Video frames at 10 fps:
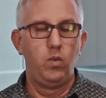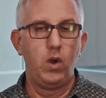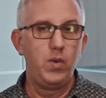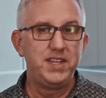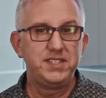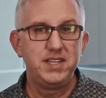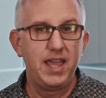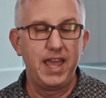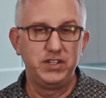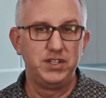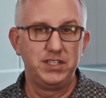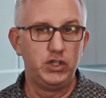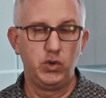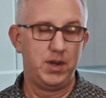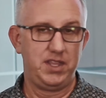Well, we see agents
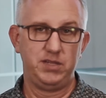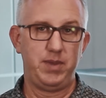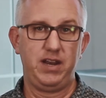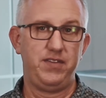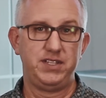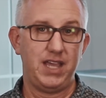enjoying these benefits